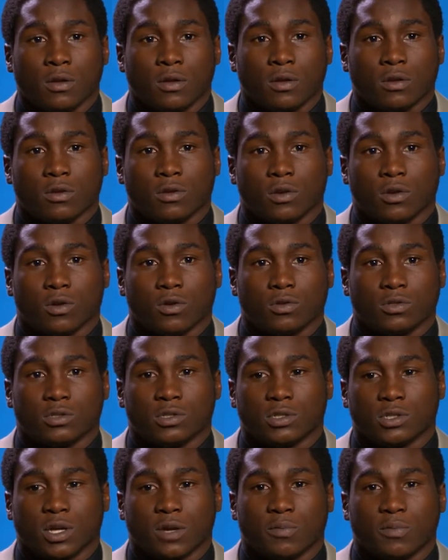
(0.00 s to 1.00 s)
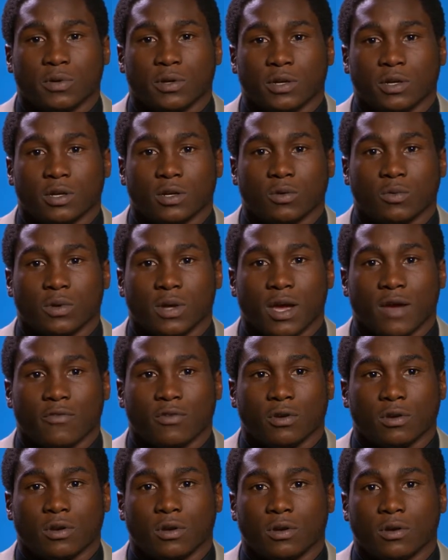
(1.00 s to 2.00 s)
You know, since I've been here, we
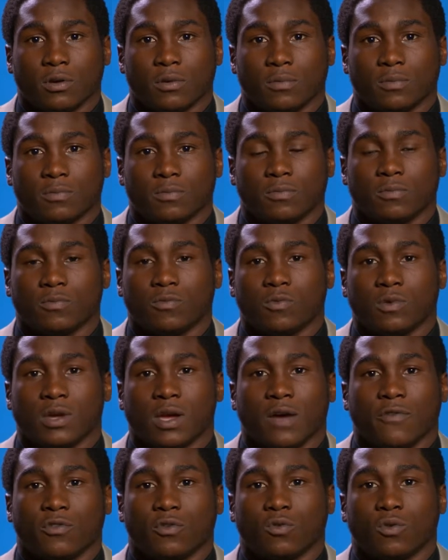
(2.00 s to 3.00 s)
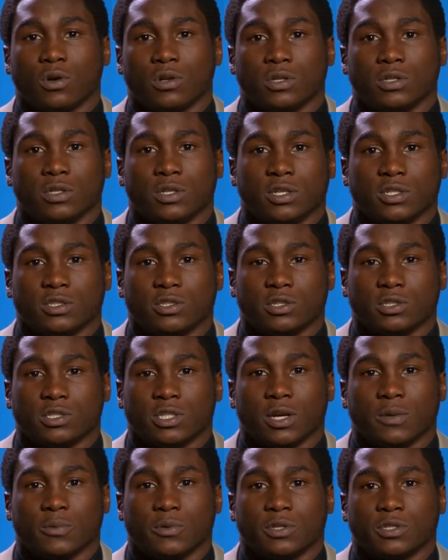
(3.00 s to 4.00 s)
haven't won a district
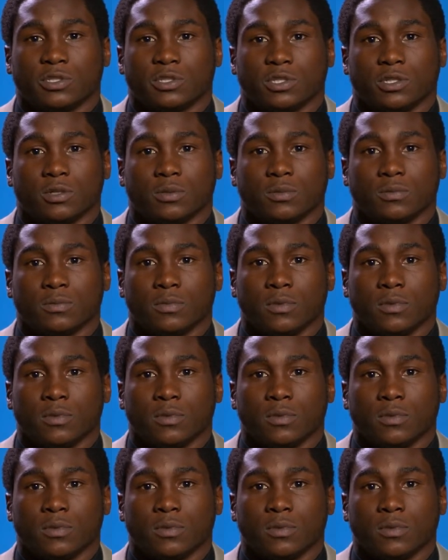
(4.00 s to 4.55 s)
championship,